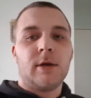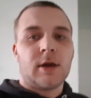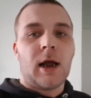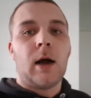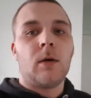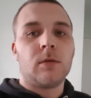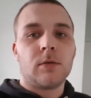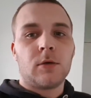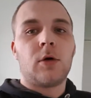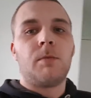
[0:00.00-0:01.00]
town
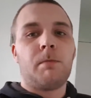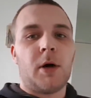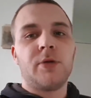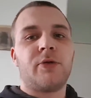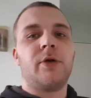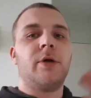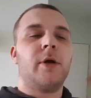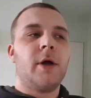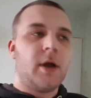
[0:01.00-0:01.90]
called Boston,